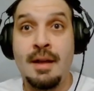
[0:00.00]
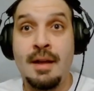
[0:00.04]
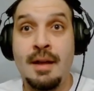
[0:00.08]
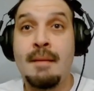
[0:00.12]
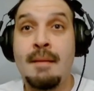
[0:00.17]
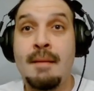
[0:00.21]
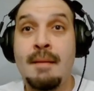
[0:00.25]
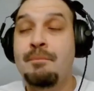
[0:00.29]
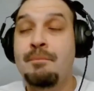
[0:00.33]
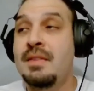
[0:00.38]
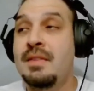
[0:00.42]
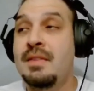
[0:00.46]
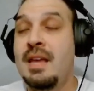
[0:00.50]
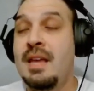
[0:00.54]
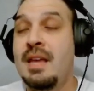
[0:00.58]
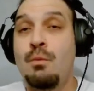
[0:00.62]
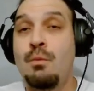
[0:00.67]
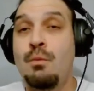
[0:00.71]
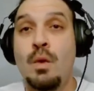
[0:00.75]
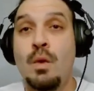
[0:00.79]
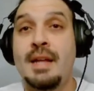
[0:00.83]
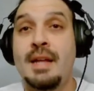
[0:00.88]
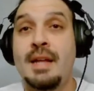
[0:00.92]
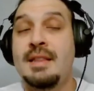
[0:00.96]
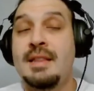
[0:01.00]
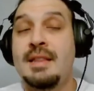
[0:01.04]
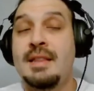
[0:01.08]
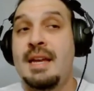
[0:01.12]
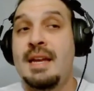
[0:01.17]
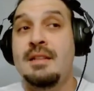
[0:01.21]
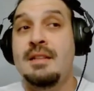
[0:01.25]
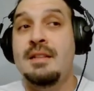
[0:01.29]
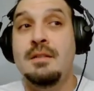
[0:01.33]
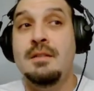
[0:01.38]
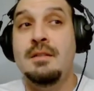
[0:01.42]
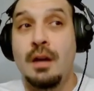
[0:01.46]
They had
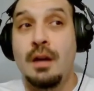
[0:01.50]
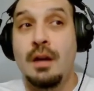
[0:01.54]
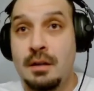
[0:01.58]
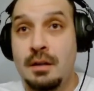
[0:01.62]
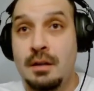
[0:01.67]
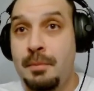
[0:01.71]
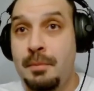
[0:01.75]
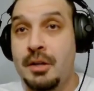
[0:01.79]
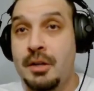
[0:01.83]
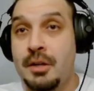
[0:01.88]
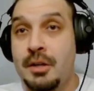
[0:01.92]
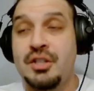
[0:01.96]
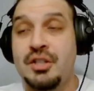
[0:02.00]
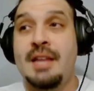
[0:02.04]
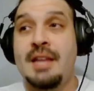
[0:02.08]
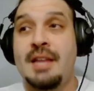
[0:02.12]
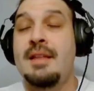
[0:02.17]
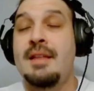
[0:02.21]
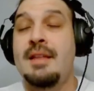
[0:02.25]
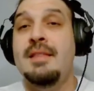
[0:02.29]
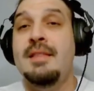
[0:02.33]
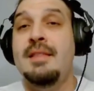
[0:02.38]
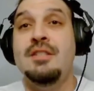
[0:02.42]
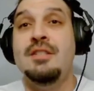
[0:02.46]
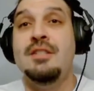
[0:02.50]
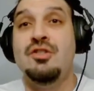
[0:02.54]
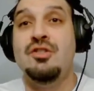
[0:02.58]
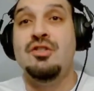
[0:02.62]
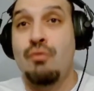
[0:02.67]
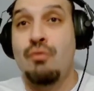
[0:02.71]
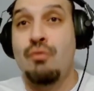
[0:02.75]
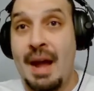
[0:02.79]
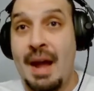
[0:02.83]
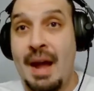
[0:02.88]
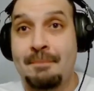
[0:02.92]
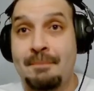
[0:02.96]
done a bunch and then they
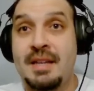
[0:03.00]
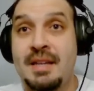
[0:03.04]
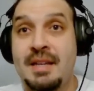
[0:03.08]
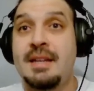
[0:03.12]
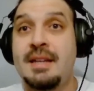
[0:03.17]
scrapped it